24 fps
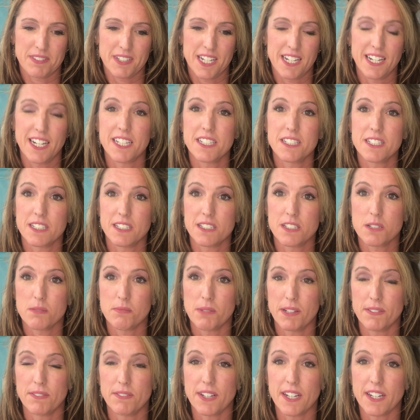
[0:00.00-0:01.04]
connecting to
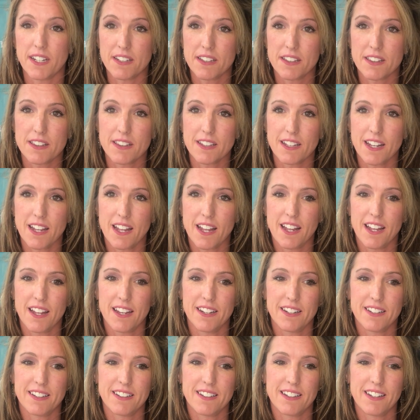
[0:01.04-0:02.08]
my faith.
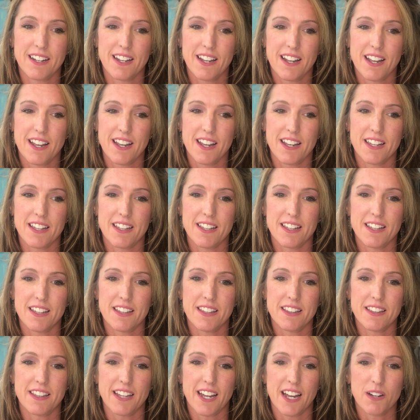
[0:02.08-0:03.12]
And
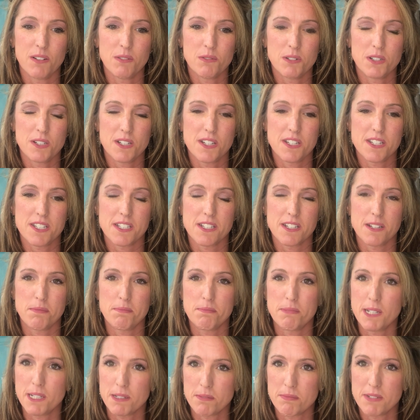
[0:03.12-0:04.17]
that was a
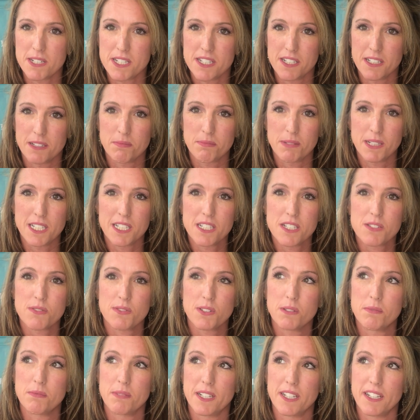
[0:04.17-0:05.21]
big missing piece
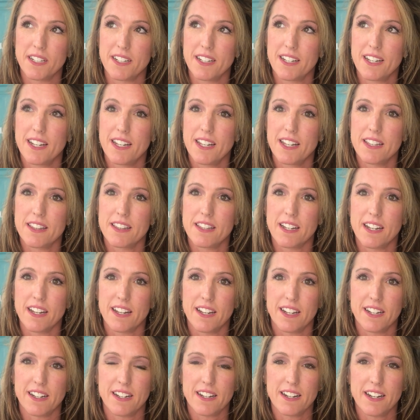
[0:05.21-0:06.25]
for me,
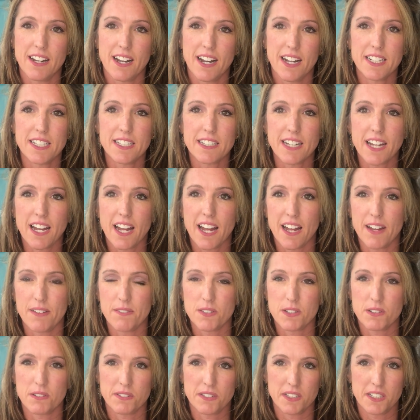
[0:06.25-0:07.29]
that I didn't have
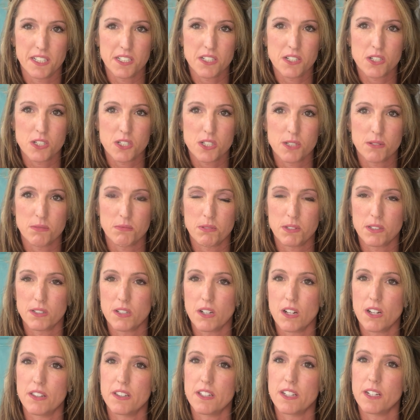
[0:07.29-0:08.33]
the relationship with
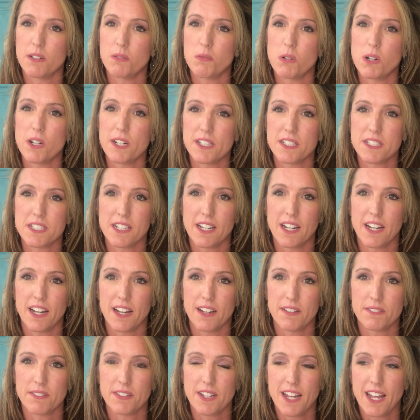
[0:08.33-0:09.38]
God that I wanted to
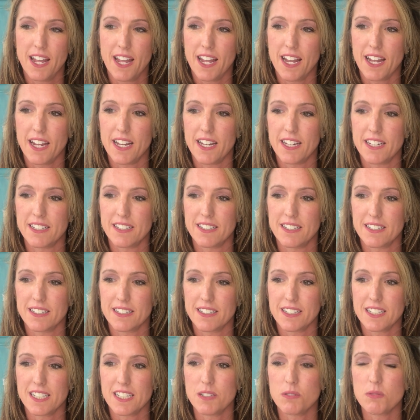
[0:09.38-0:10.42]
have. And
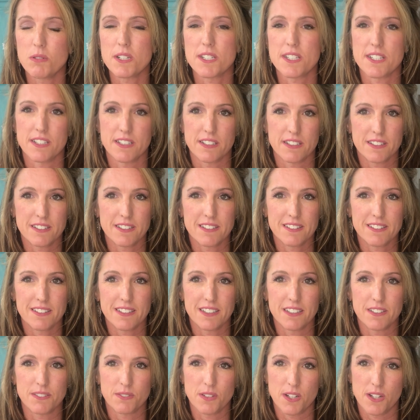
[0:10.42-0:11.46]
he wasn't
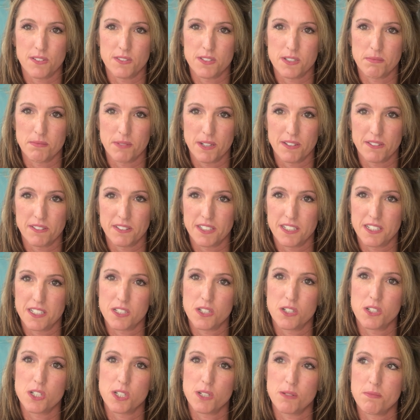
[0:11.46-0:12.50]
involved in my
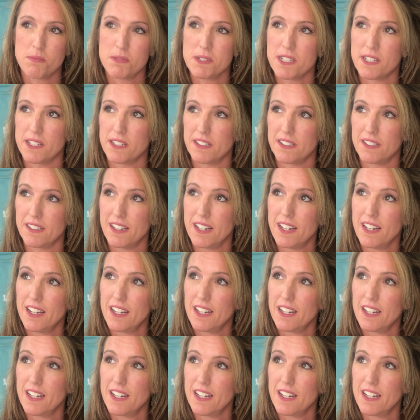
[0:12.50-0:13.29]
relationships in